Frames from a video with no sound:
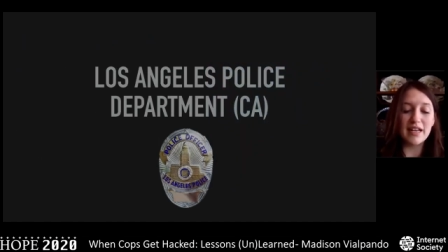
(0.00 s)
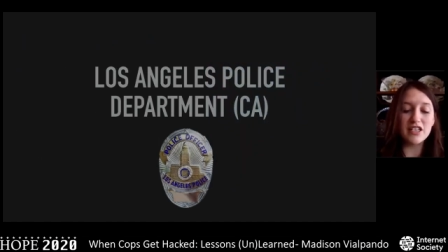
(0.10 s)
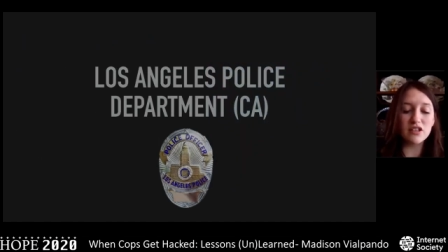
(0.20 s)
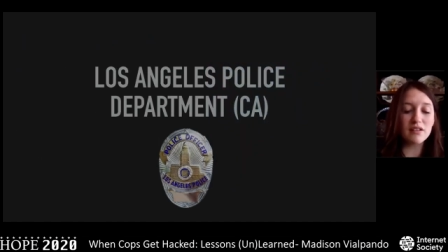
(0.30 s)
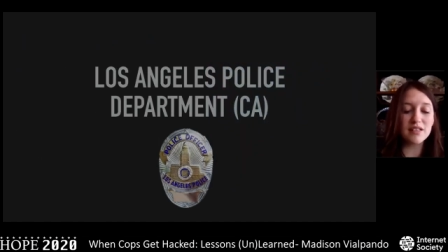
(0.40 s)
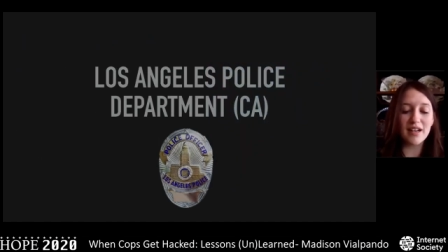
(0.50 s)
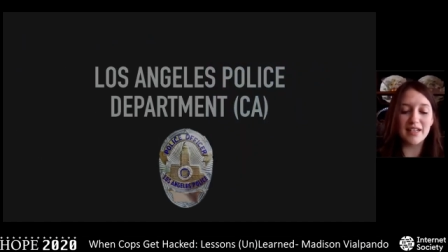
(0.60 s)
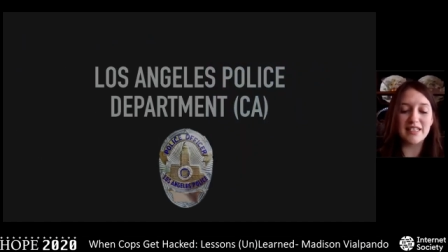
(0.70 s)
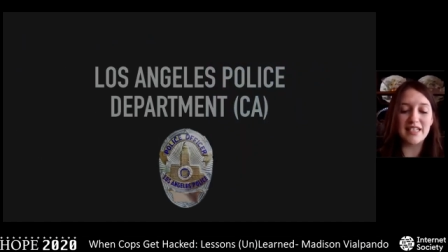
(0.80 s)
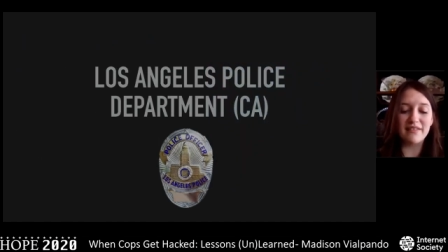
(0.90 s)
in
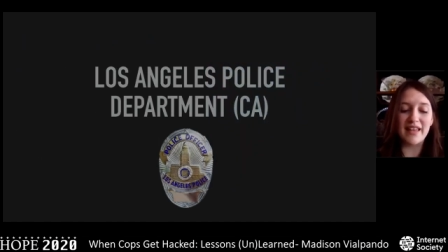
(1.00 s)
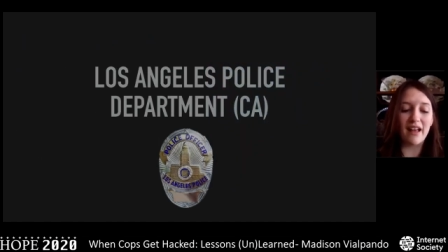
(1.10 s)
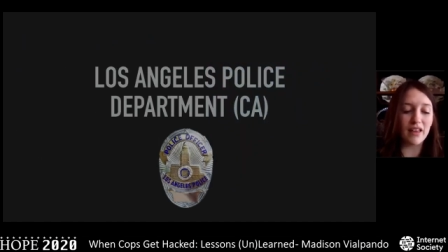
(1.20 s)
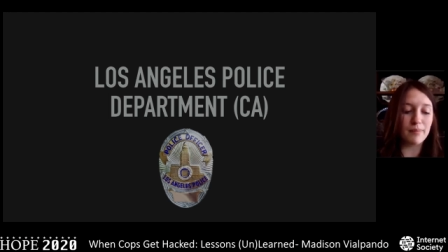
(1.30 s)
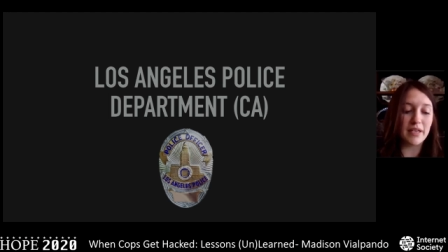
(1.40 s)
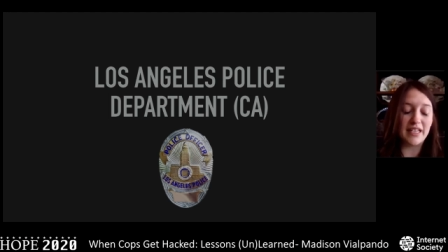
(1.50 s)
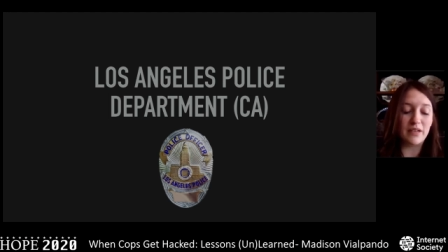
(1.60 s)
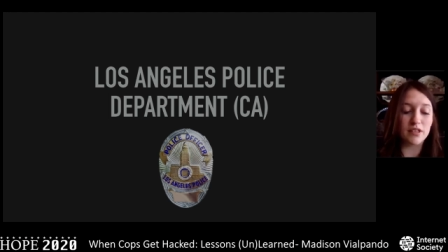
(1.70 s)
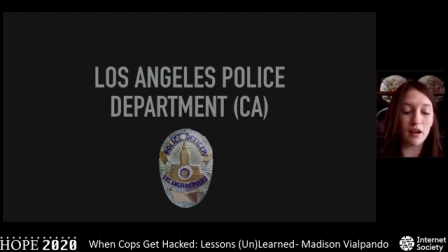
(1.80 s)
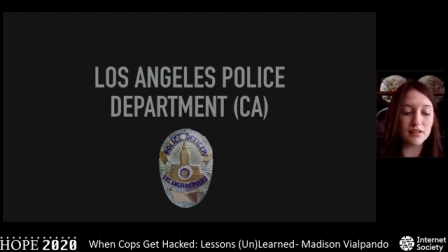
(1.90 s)
2019, the LAPD
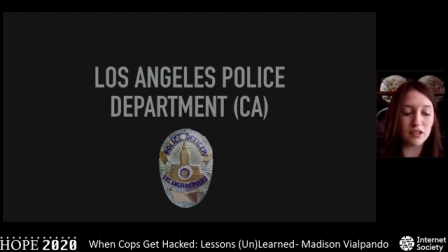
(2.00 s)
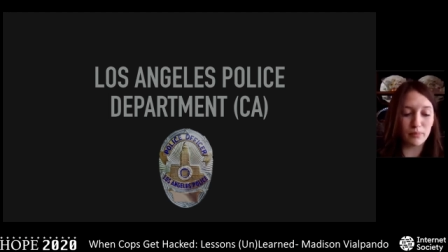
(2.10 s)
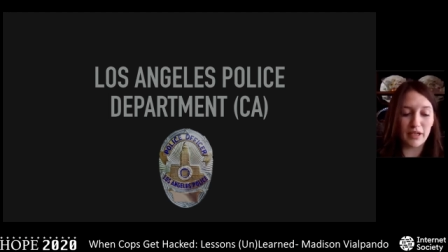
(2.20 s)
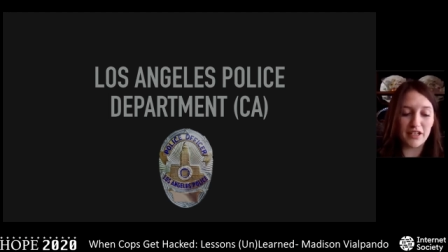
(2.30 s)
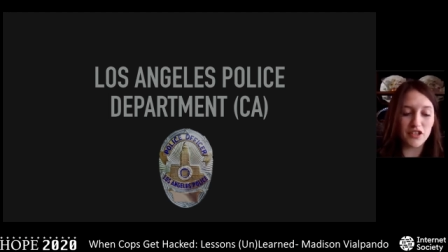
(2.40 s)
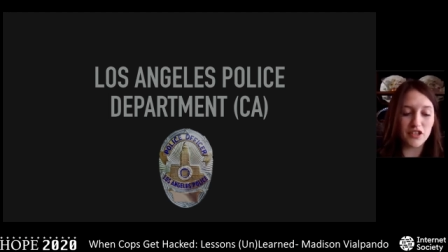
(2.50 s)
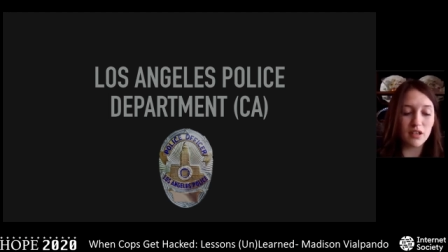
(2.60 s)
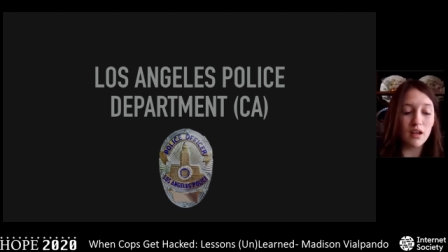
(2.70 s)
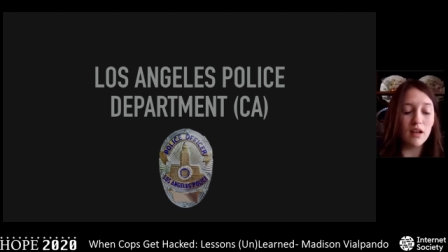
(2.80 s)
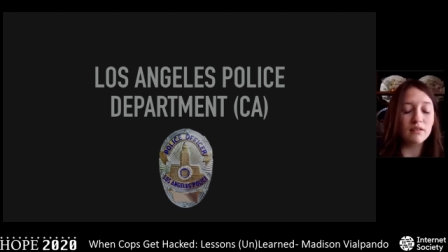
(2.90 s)
was also breached,
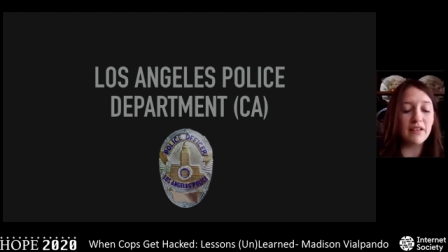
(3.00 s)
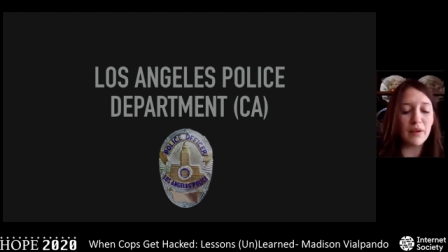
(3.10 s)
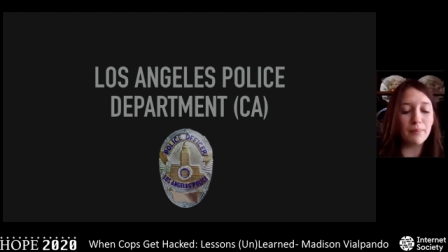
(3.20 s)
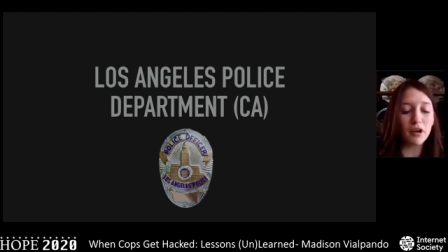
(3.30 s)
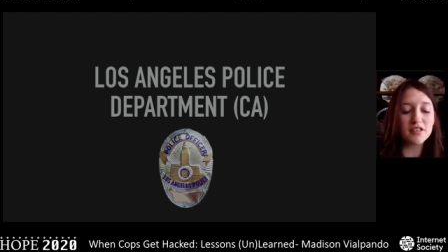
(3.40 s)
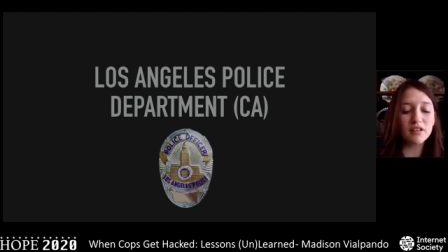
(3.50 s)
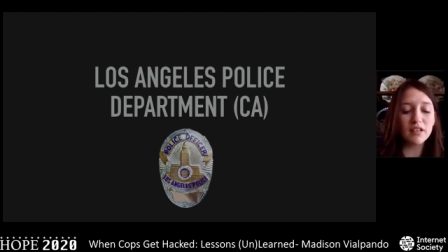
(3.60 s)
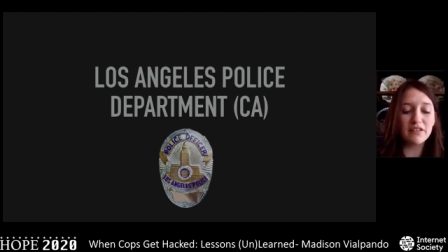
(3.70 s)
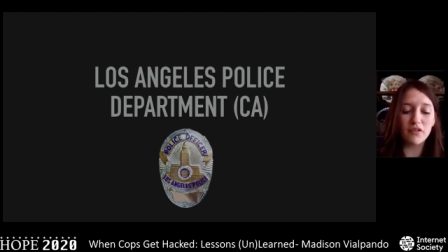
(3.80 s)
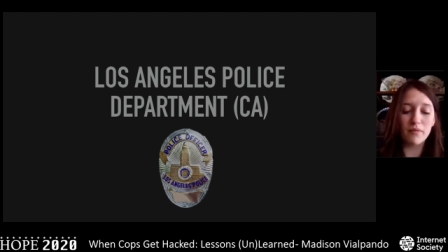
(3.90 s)
leaving personal
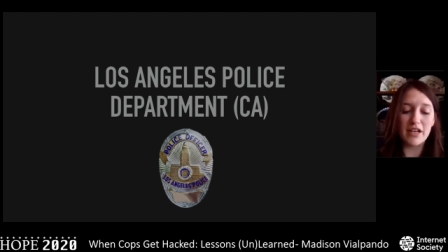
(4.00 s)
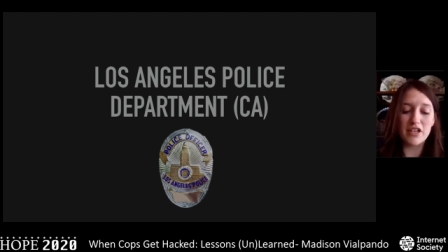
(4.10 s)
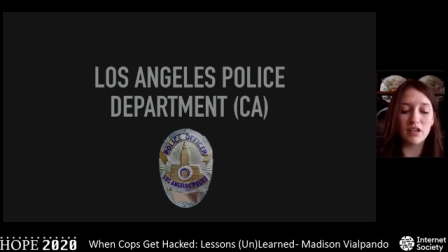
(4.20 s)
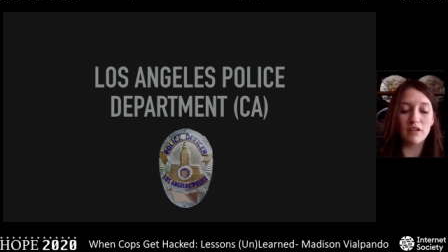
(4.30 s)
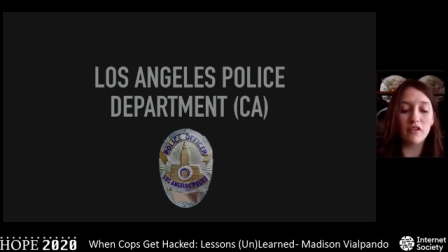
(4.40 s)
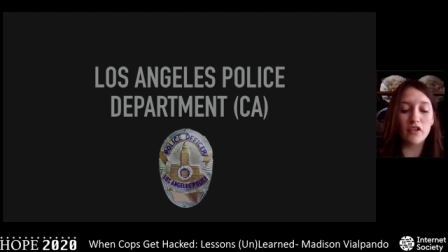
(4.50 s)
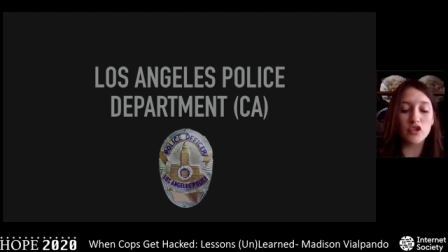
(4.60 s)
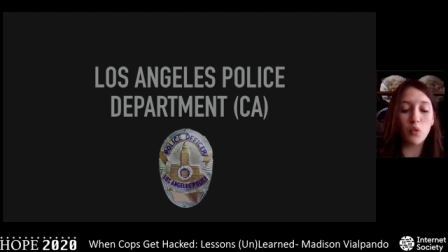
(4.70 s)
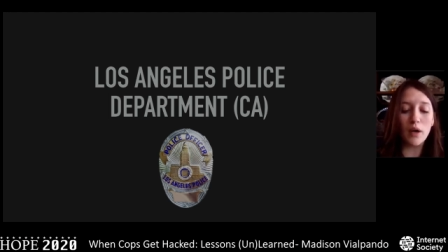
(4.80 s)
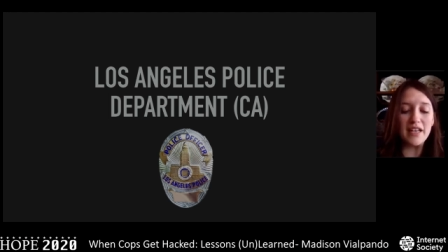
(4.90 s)
information of over
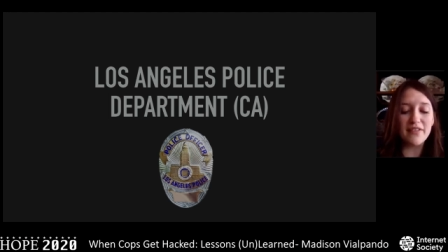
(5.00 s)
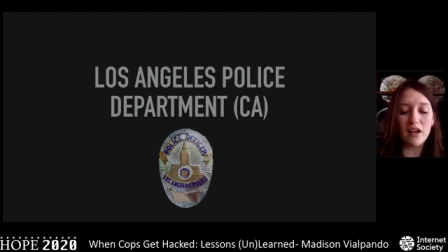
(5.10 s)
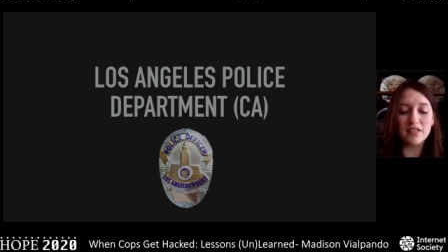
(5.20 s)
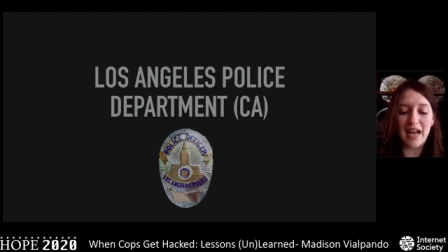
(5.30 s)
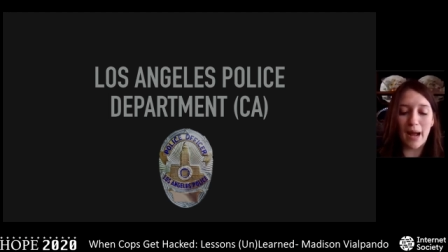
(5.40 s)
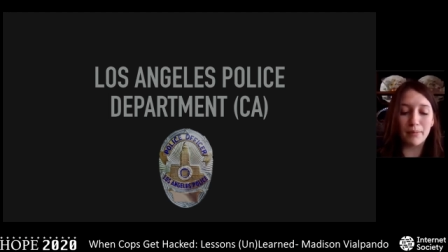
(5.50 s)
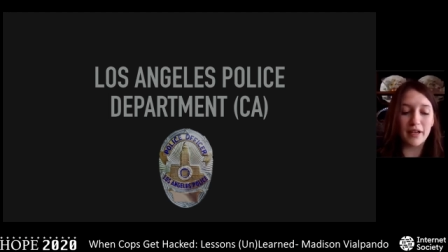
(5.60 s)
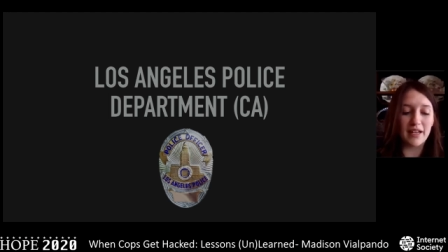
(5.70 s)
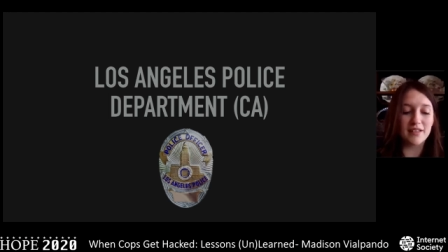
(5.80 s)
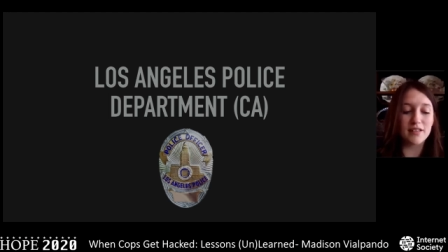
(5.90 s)
20,000
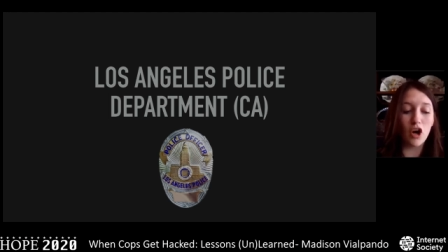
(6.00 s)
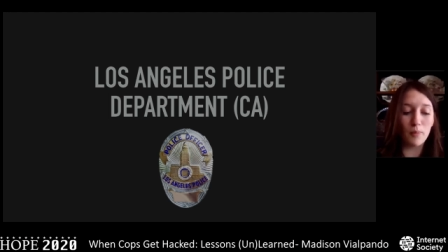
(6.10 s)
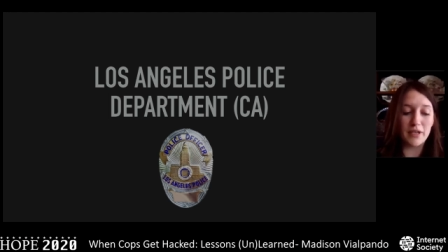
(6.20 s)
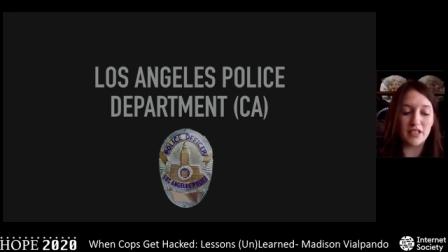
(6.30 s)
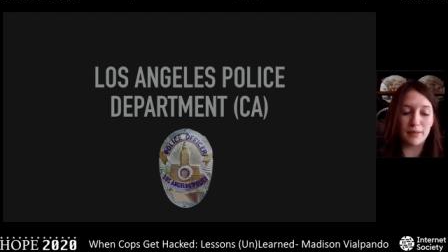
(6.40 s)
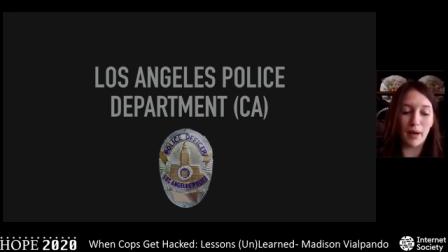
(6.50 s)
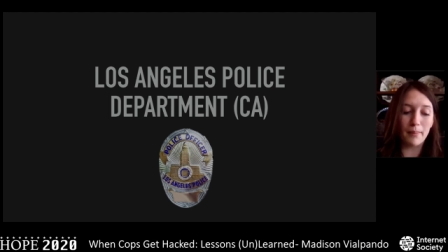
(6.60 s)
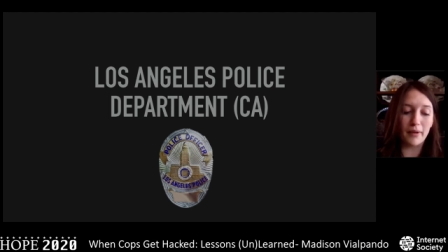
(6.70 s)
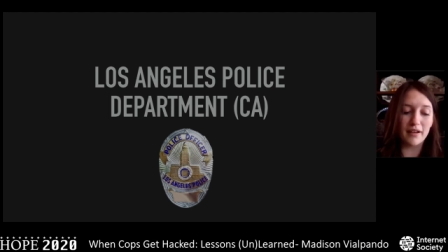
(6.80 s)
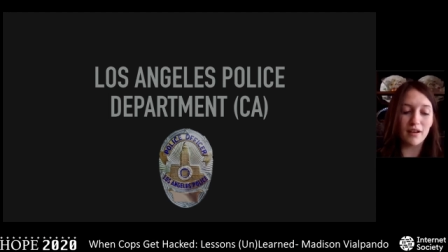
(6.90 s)
applicants open to the
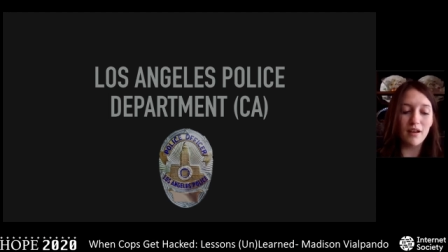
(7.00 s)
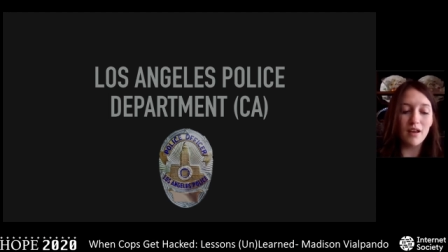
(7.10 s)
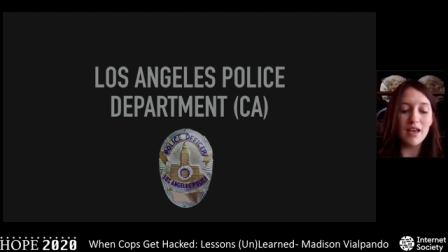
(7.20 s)
public,